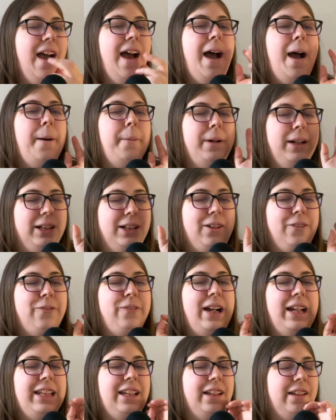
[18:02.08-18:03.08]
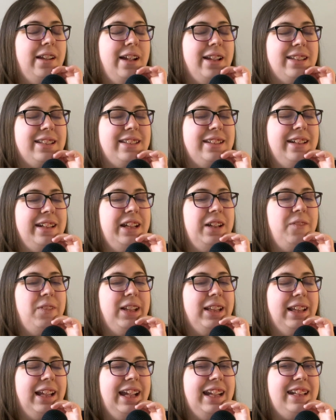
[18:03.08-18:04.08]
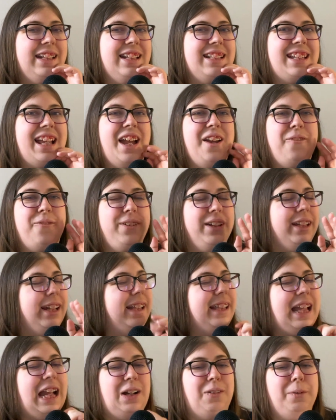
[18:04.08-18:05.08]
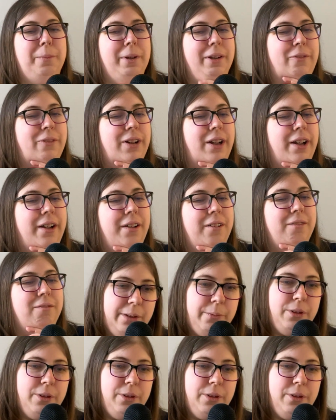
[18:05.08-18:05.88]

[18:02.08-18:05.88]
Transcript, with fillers: I'm gonna go find the lost city of Atlantis. I feel like that would be fun.